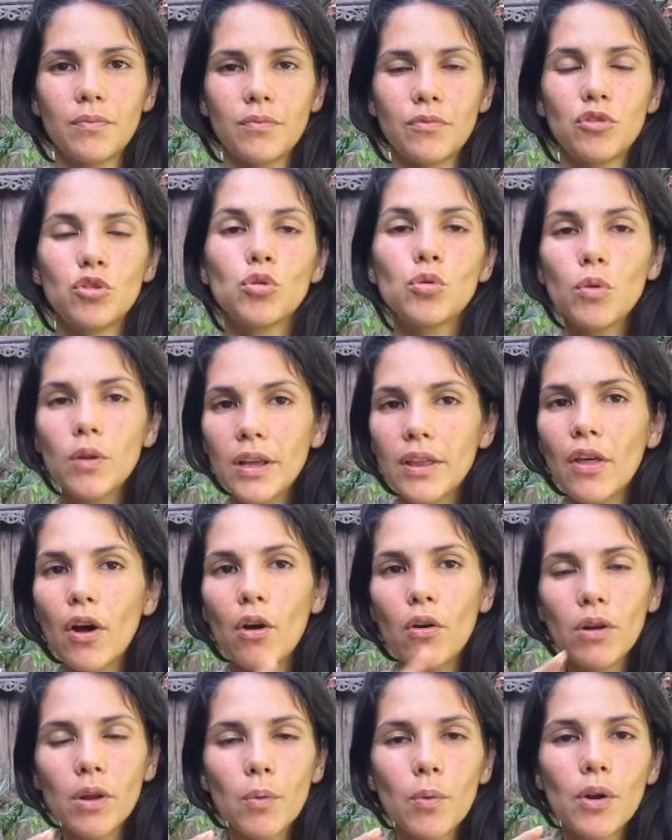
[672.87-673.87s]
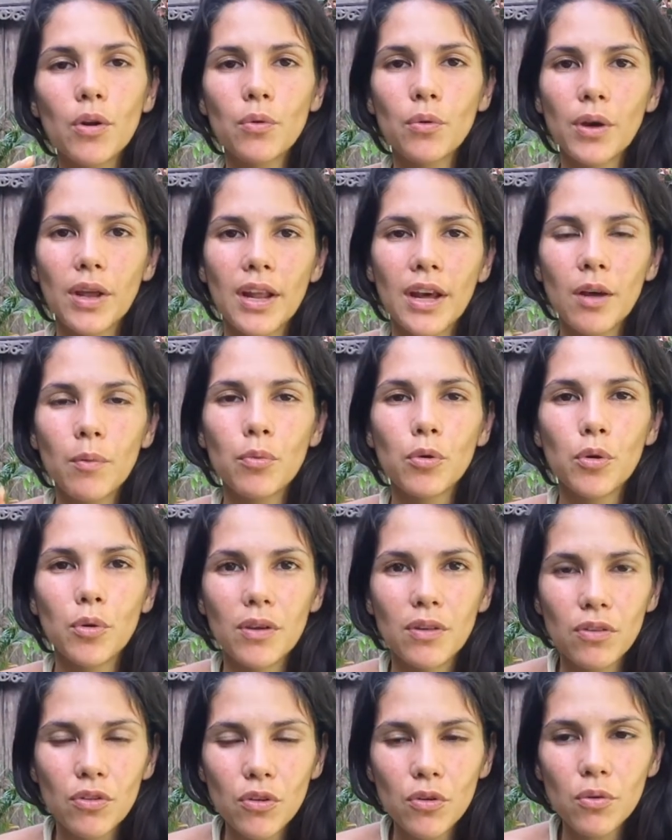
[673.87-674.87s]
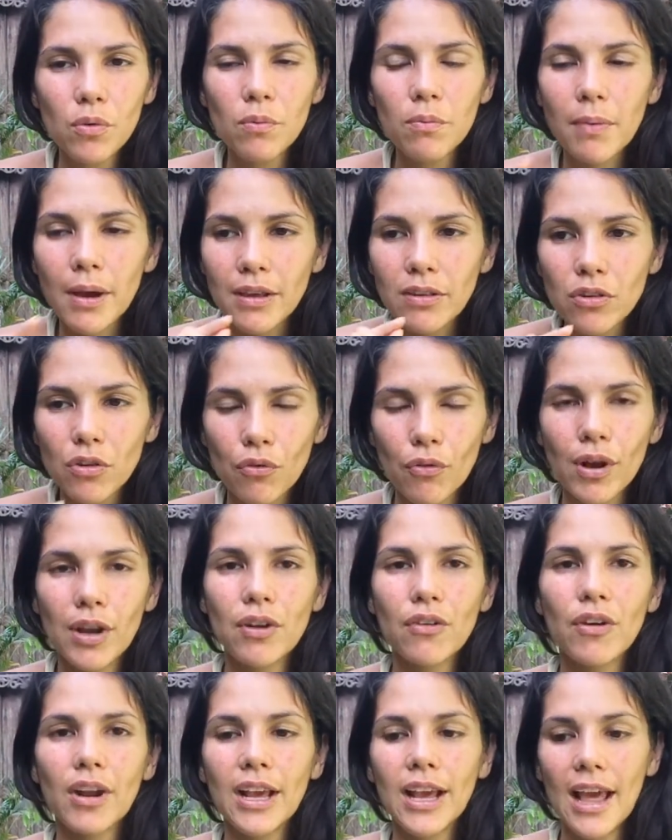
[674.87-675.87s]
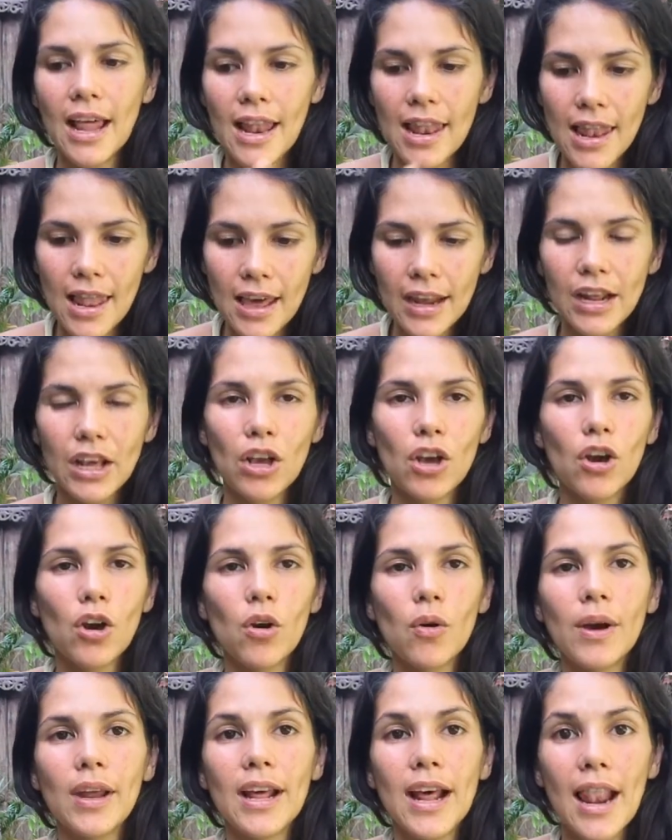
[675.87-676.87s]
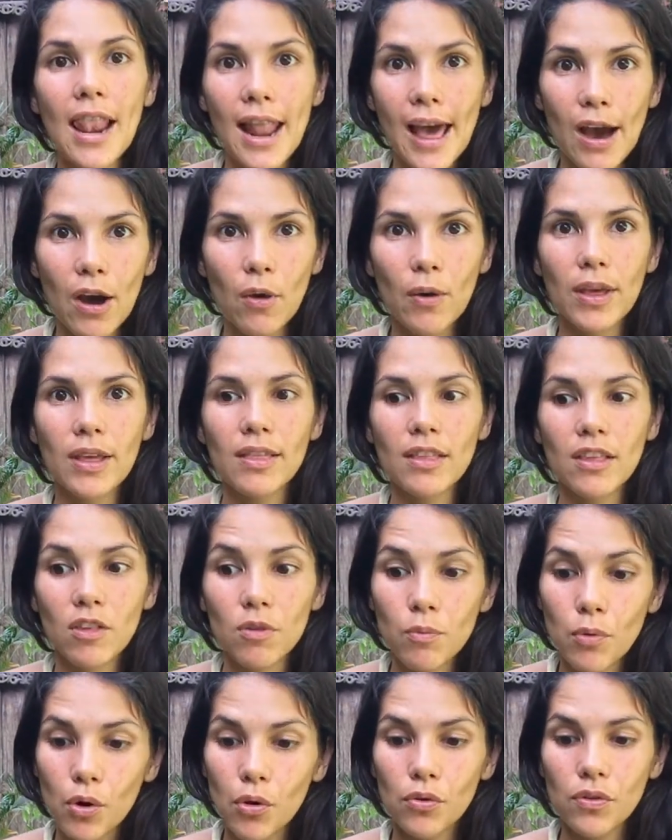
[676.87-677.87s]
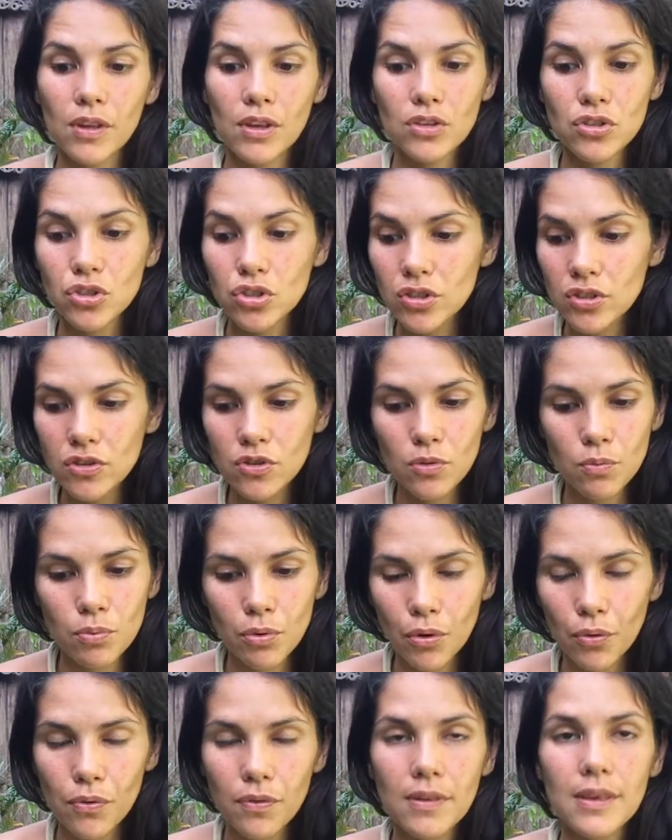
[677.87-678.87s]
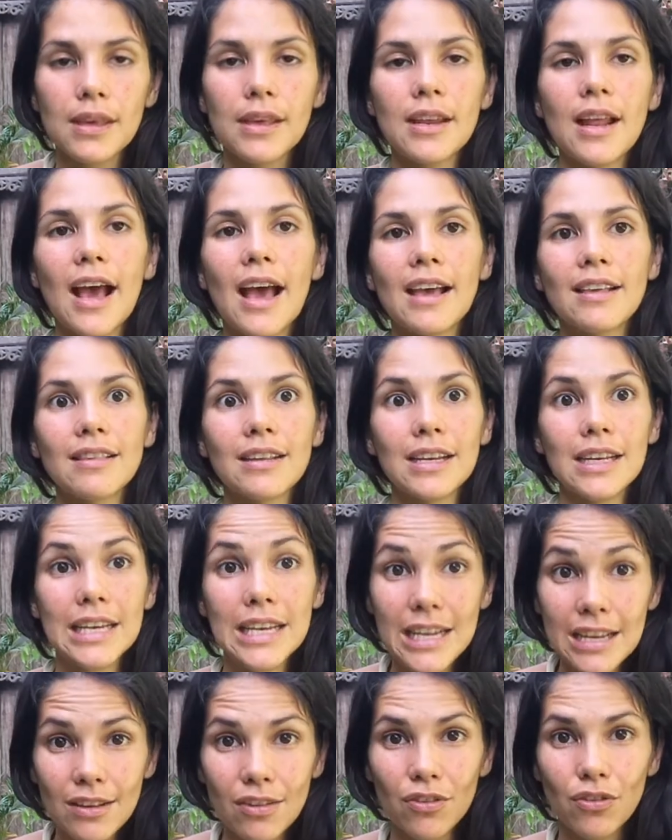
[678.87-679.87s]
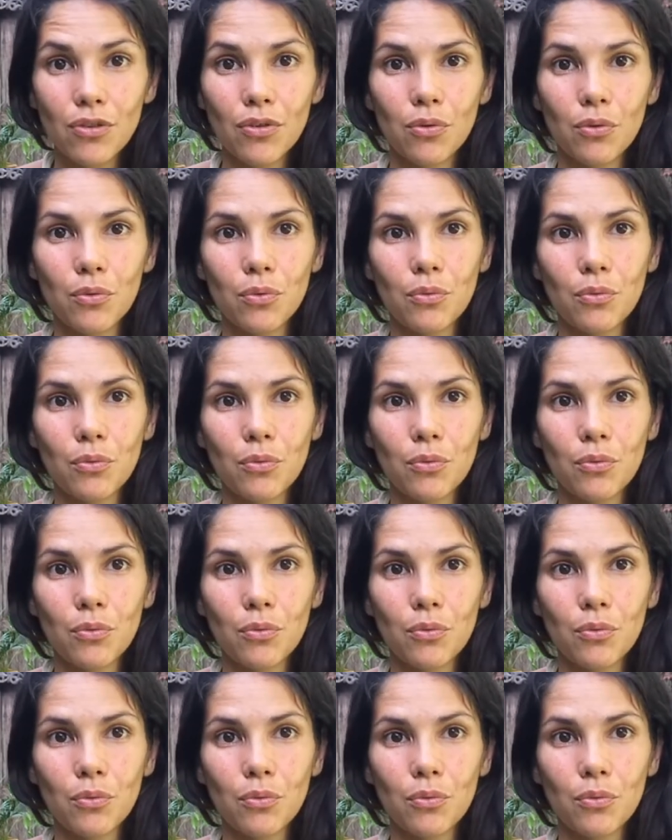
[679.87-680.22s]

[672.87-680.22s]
Truly, the only one who can help you is you, by surrendering and letting go and allowing this process just to proceed as it needs to.